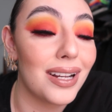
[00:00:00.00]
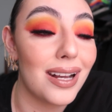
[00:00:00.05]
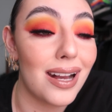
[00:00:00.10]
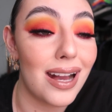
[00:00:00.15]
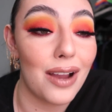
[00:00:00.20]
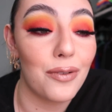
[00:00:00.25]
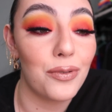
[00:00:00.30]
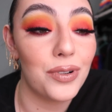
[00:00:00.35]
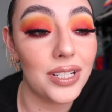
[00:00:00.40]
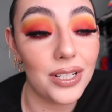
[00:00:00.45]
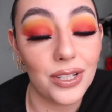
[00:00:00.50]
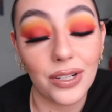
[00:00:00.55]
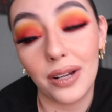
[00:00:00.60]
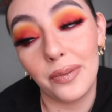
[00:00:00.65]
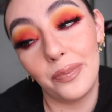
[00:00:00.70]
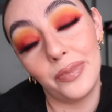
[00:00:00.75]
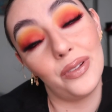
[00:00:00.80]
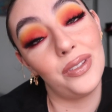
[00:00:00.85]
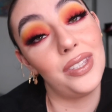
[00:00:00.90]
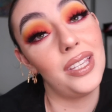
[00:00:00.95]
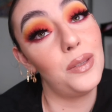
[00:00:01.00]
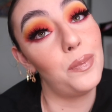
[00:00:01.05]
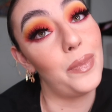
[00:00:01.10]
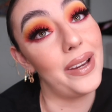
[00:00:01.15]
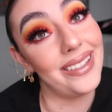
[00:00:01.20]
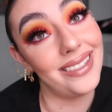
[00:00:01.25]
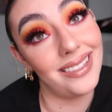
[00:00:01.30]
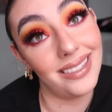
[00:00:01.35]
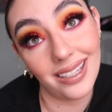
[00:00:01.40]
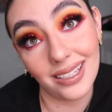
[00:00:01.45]
I wanted to upload this
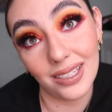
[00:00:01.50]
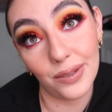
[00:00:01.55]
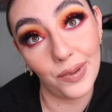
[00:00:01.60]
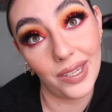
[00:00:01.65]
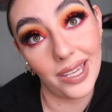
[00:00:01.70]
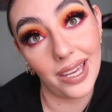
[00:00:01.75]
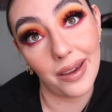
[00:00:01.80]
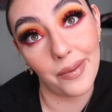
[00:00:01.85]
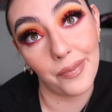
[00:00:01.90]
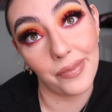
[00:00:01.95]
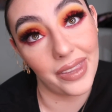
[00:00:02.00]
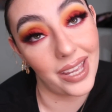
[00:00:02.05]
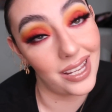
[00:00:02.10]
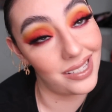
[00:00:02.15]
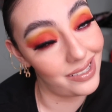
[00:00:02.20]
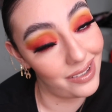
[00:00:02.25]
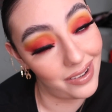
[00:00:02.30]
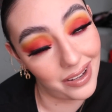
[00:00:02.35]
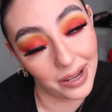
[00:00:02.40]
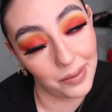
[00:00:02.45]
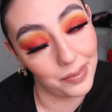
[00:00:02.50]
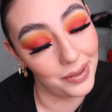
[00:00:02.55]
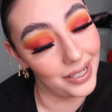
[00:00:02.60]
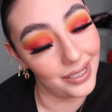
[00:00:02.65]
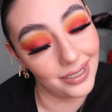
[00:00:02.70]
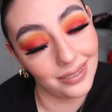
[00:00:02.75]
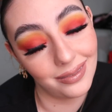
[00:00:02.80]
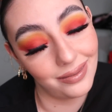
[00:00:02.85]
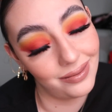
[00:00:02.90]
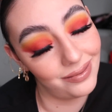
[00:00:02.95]
by 6 PM, that's not
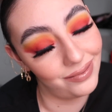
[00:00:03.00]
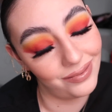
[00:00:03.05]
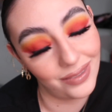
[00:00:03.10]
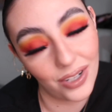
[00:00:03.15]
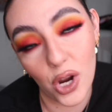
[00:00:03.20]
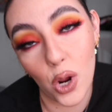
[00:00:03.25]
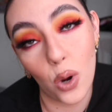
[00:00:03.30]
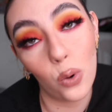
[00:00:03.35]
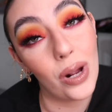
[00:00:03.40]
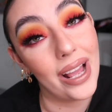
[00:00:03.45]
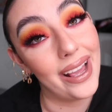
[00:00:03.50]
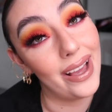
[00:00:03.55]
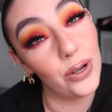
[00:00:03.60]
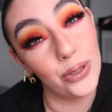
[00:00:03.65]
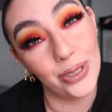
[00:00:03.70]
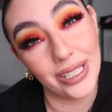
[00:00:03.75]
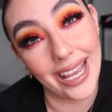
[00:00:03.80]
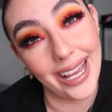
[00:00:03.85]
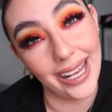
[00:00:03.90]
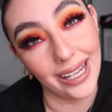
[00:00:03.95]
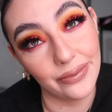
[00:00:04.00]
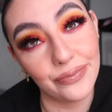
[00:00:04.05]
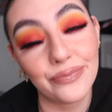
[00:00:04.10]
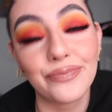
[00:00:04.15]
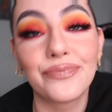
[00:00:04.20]
happening. No way, Jose.